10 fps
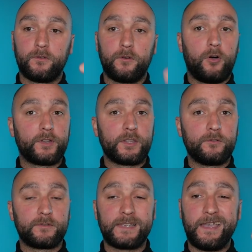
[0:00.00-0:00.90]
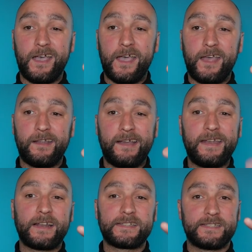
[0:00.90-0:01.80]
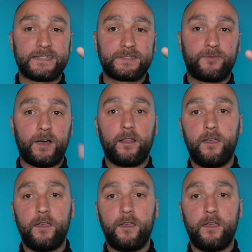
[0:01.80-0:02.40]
all the news and analysis as well.